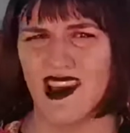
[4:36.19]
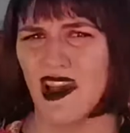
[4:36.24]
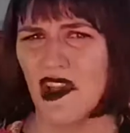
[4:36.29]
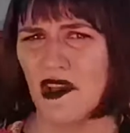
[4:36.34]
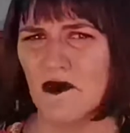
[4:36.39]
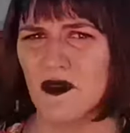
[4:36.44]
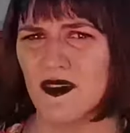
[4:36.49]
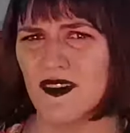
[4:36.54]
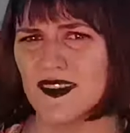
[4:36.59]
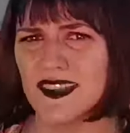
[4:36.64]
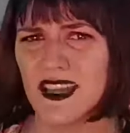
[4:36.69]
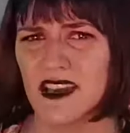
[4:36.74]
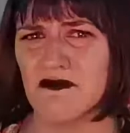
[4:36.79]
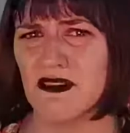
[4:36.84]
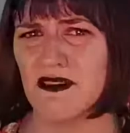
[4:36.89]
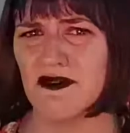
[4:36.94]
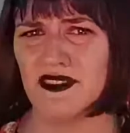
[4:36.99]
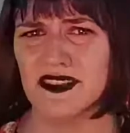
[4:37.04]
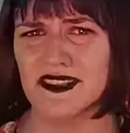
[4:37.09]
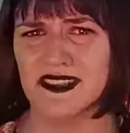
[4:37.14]
I was,
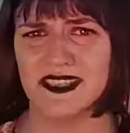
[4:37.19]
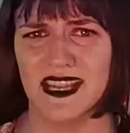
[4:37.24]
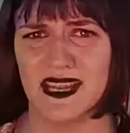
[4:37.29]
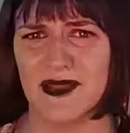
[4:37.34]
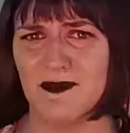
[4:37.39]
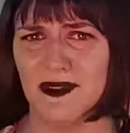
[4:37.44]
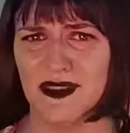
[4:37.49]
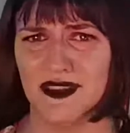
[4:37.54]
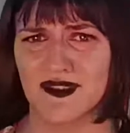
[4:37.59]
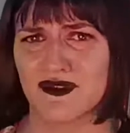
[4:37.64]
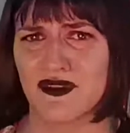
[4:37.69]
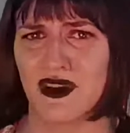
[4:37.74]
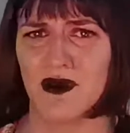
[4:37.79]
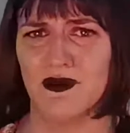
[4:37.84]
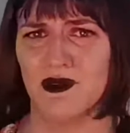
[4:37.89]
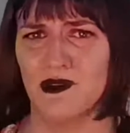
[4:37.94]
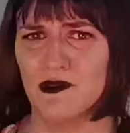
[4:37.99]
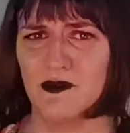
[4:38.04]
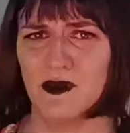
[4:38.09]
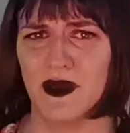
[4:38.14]
however, deeply
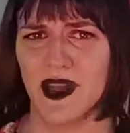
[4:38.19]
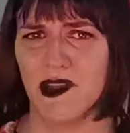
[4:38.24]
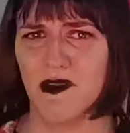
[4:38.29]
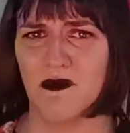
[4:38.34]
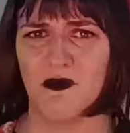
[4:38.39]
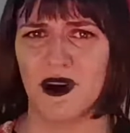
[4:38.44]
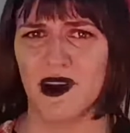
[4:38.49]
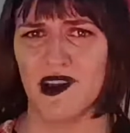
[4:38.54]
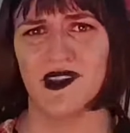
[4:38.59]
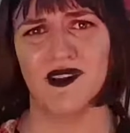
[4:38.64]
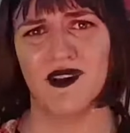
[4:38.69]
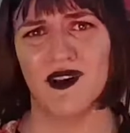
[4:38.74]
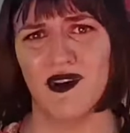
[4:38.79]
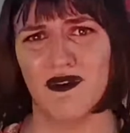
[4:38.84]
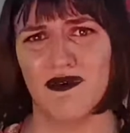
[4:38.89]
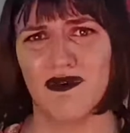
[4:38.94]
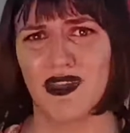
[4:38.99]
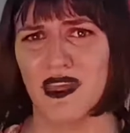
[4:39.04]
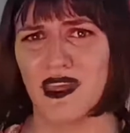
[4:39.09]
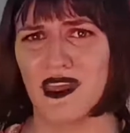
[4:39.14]
troubled by one
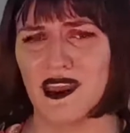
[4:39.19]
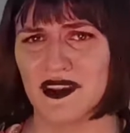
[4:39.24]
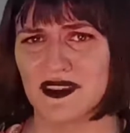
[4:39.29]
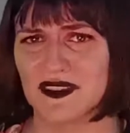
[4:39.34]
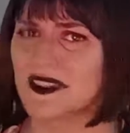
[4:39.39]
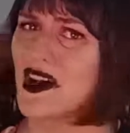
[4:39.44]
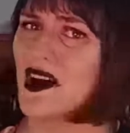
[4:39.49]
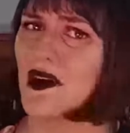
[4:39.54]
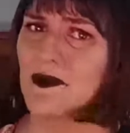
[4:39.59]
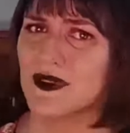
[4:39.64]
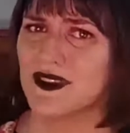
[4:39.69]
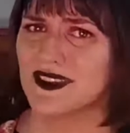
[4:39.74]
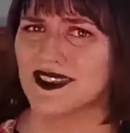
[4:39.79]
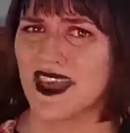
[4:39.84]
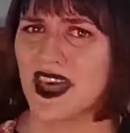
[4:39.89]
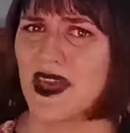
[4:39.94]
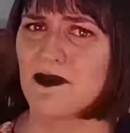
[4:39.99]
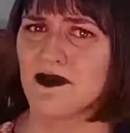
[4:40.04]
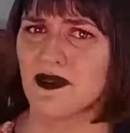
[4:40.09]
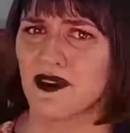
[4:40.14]
of the examples
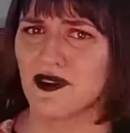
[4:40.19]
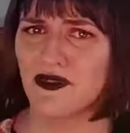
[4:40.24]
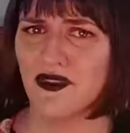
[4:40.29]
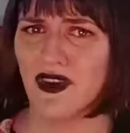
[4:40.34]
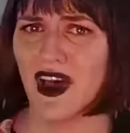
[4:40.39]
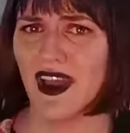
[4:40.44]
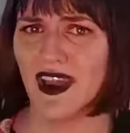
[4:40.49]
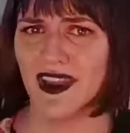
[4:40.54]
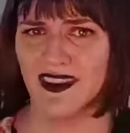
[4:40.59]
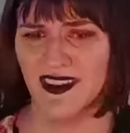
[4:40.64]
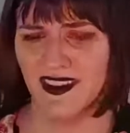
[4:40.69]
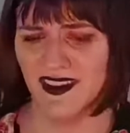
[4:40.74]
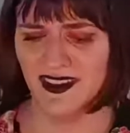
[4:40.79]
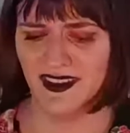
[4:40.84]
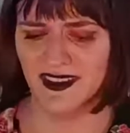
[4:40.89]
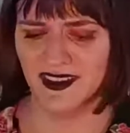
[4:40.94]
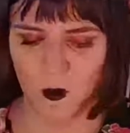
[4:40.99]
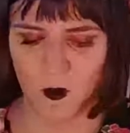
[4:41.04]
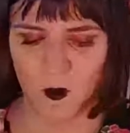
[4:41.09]
they provided.